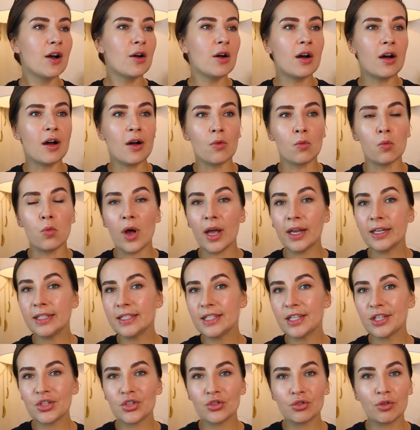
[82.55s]
uh, wine
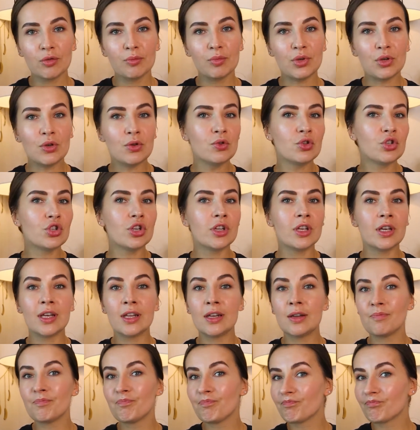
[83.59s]

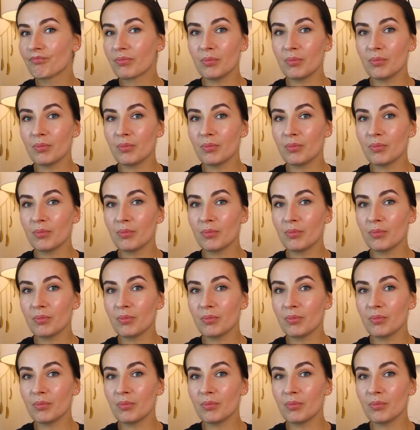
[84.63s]
distribution,